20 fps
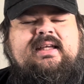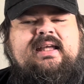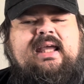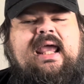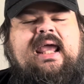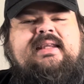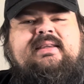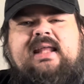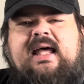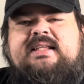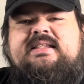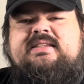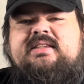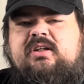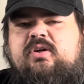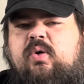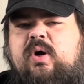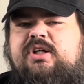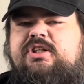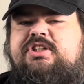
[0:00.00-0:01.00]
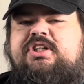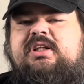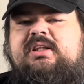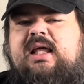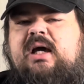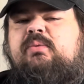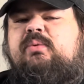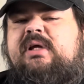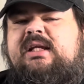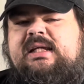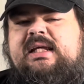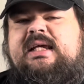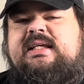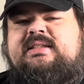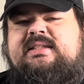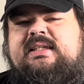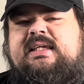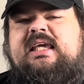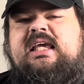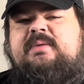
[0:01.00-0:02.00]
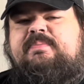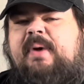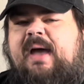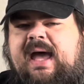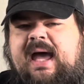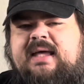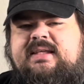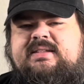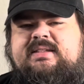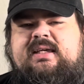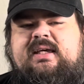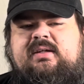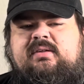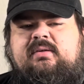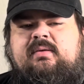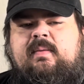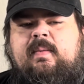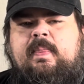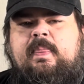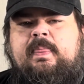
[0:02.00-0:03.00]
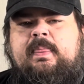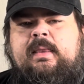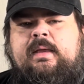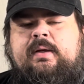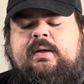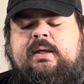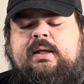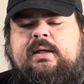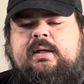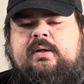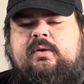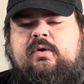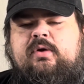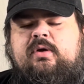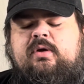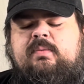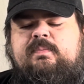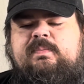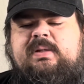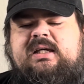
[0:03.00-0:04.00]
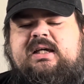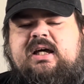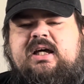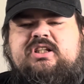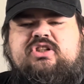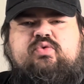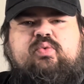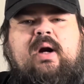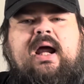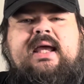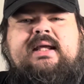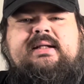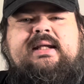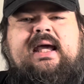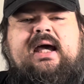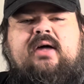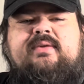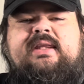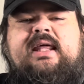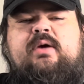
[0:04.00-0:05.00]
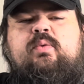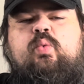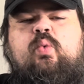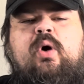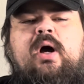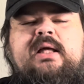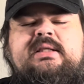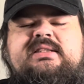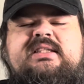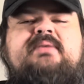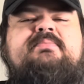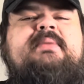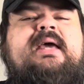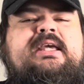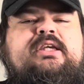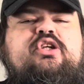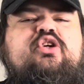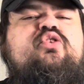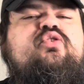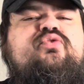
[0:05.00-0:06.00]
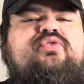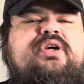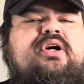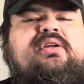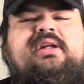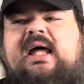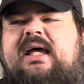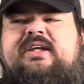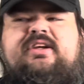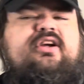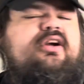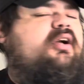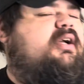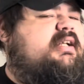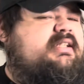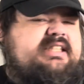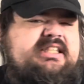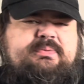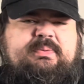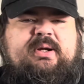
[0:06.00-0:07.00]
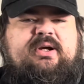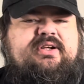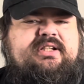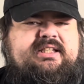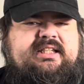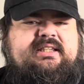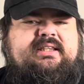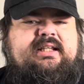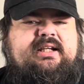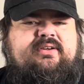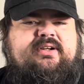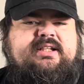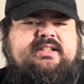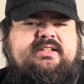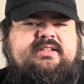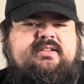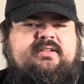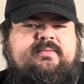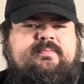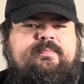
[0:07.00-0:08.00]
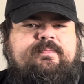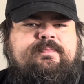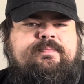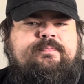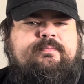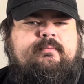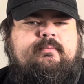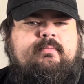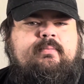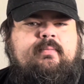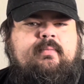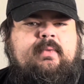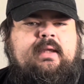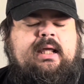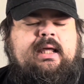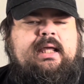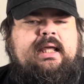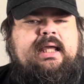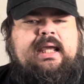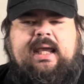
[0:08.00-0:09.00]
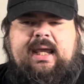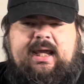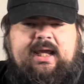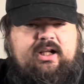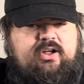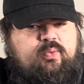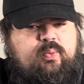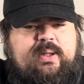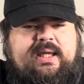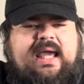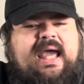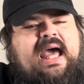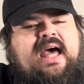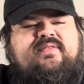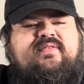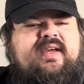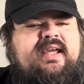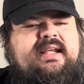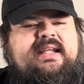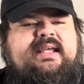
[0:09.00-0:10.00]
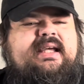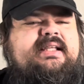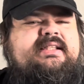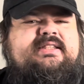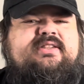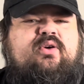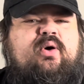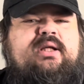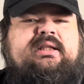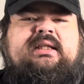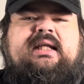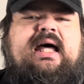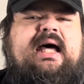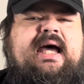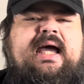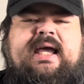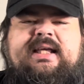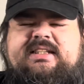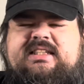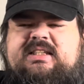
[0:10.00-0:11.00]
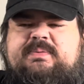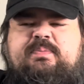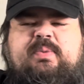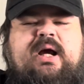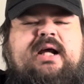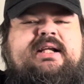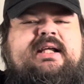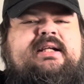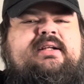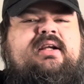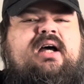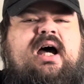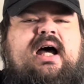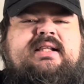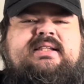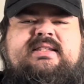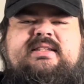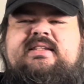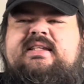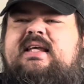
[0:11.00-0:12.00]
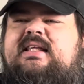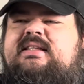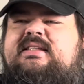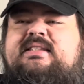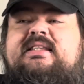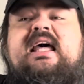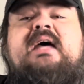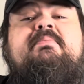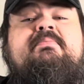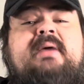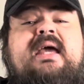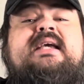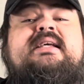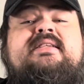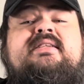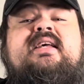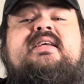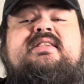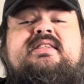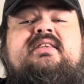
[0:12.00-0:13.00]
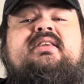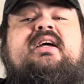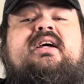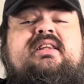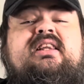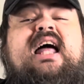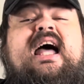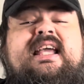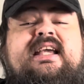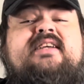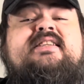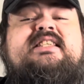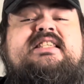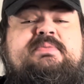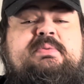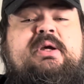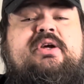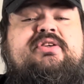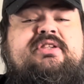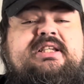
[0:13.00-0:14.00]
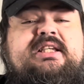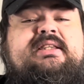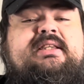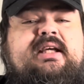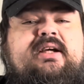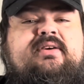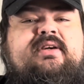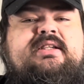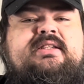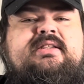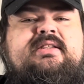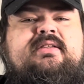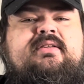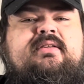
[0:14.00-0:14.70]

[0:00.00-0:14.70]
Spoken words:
And that's the question that we need to keep asking. Because right now they want to make you feel like you're a conspiracy theorist. And we have idiots online spreading nonsense that makes us look like conspiracy theorists.